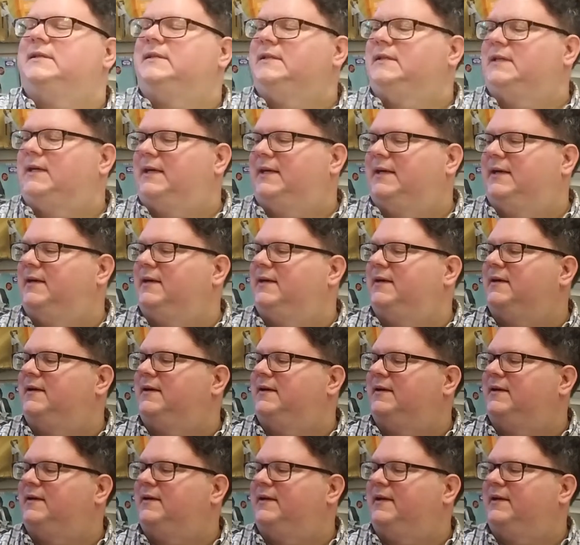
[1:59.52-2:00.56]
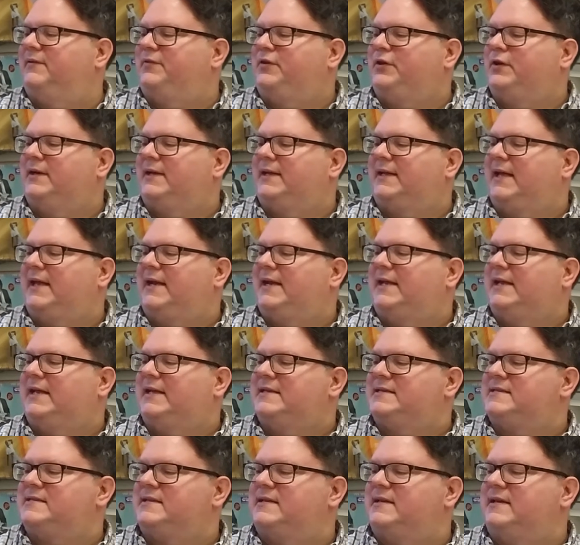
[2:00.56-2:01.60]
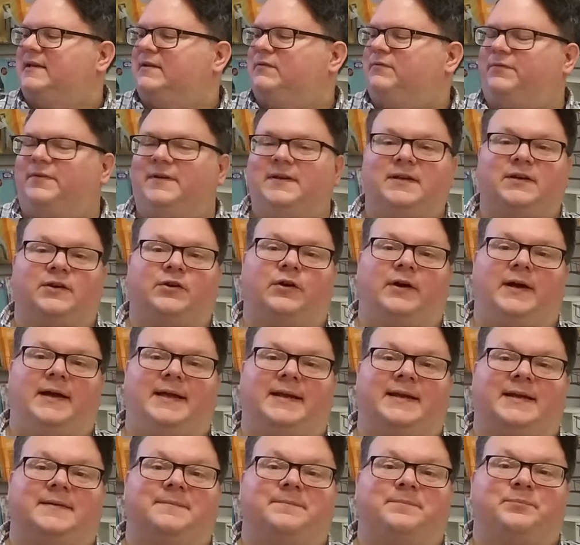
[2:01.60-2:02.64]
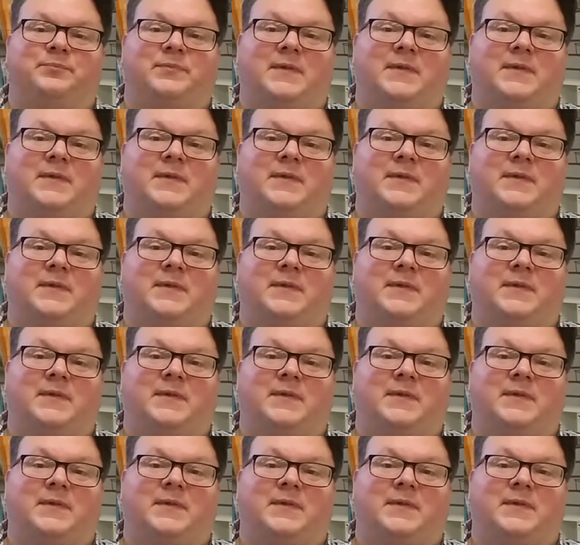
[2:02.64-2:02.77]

Uh, if you didn't get it, it's Infinite Granite.